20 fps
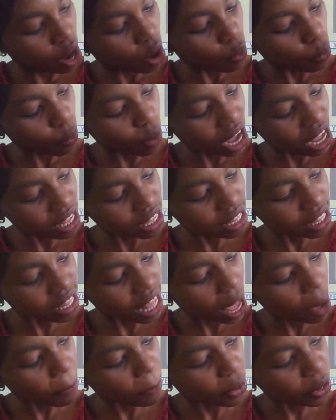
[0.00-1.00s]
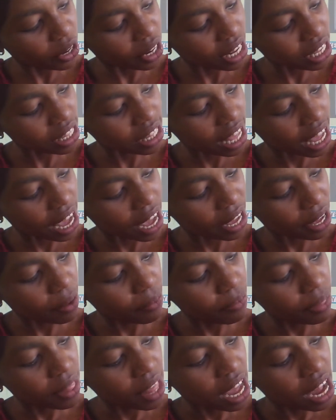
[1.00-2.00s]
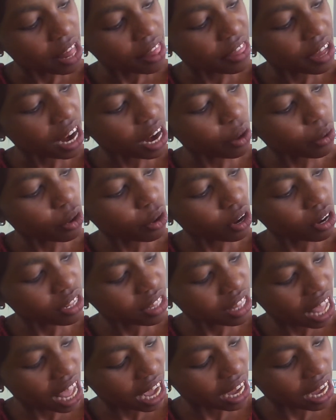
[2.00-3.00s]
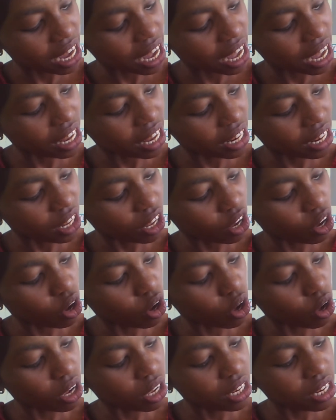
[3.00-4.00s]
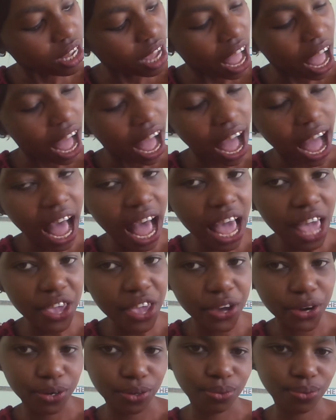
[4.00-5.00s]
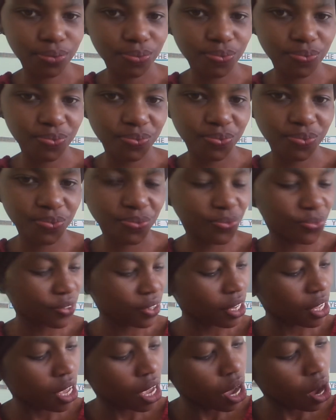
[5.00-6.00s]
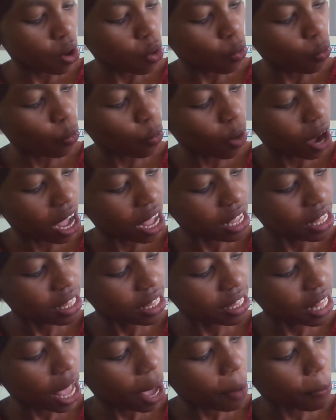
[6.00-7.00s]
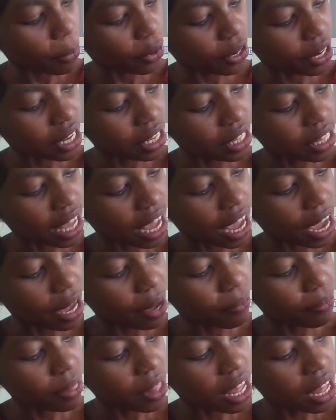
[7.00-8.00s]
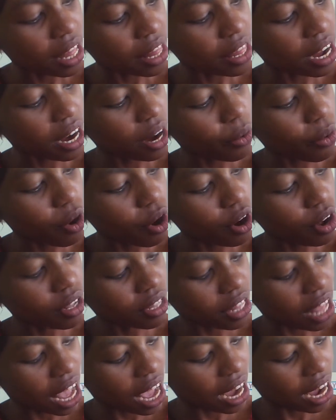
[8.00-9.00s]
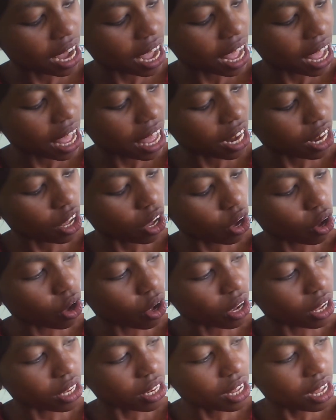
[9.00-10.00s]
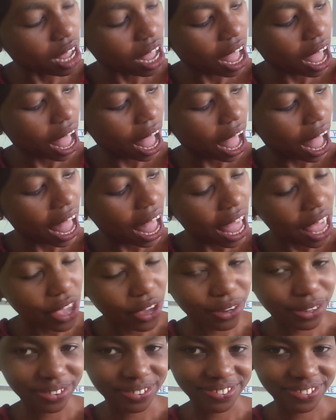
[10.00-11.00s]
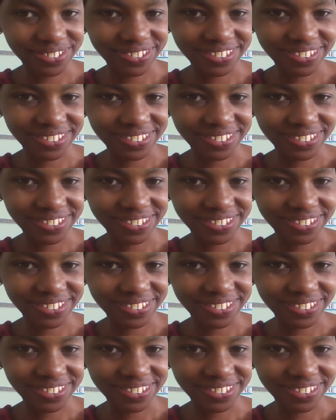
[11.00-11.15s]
Once upon a time, there was a girl called Ayo. Once upon a time, there was a girl called Ayo.